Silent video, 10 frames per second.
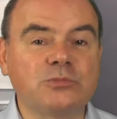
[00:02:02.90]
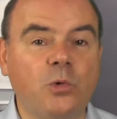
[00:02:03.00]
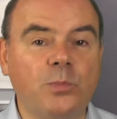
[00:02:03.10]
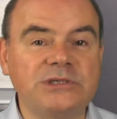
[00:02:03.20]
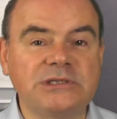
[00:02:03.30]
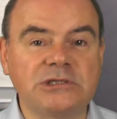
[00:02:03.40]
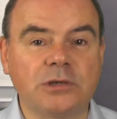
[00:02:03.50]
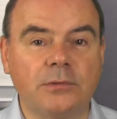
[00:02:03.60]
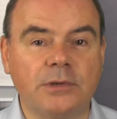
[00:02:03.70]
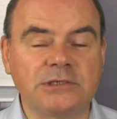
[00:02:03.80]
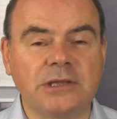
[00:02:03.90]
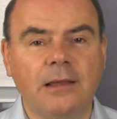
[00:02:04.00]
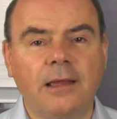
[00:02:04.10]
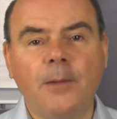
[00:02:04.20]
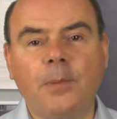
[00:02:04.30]
small business owners
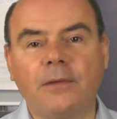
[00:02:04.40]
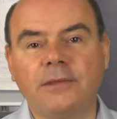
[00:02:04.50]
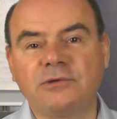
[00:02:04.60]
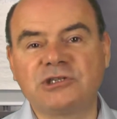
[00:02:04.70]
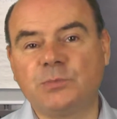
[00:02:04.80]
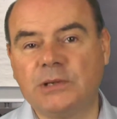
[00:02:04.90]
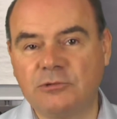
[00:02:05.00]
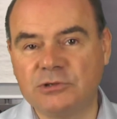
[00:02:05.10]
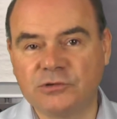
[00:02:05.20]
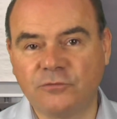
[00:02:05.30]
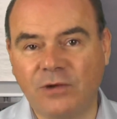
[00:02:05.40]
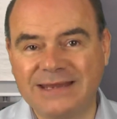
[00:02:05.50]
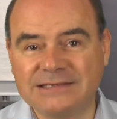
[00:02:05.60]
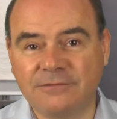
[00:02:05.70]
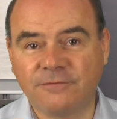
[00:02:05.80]
about their experience of
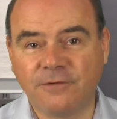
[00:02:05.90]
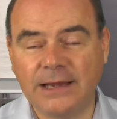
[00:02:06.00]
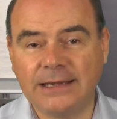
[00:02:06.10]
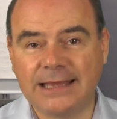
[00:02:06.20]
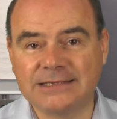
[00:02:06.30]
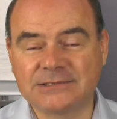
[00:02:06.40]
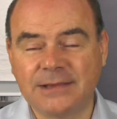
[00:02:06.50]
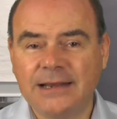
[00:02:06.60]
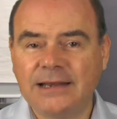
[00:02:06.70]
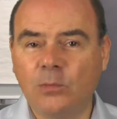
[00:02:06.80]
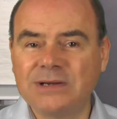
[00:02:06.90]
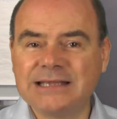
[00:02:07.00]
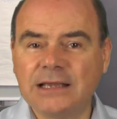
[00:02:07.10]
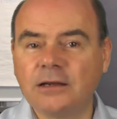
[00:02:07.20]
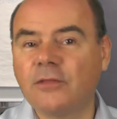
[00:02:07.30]
raising finance. Now, I want to
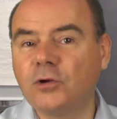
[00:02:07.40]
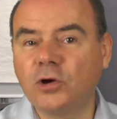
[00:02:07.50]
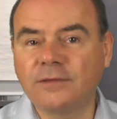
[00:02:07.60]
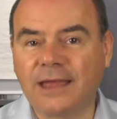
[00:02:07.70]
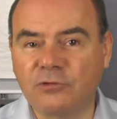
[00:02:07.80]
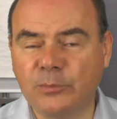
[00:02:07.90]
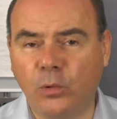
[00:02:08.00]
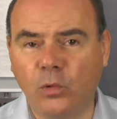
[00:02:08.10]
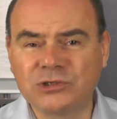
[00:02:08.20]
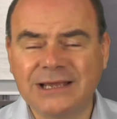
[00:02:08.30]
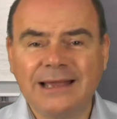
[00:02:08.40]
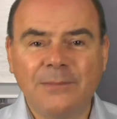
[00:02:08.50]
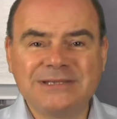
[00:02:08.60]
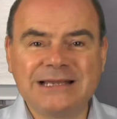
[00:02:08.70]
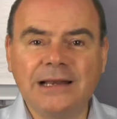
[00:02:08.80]
take another look at that report
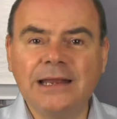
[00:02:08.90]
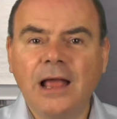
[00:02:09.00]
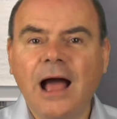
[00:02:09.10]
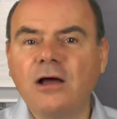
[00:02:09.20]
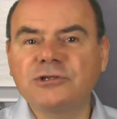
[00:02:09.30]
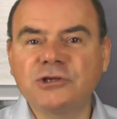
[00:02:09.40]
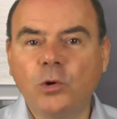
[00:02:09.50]
and particularly ask the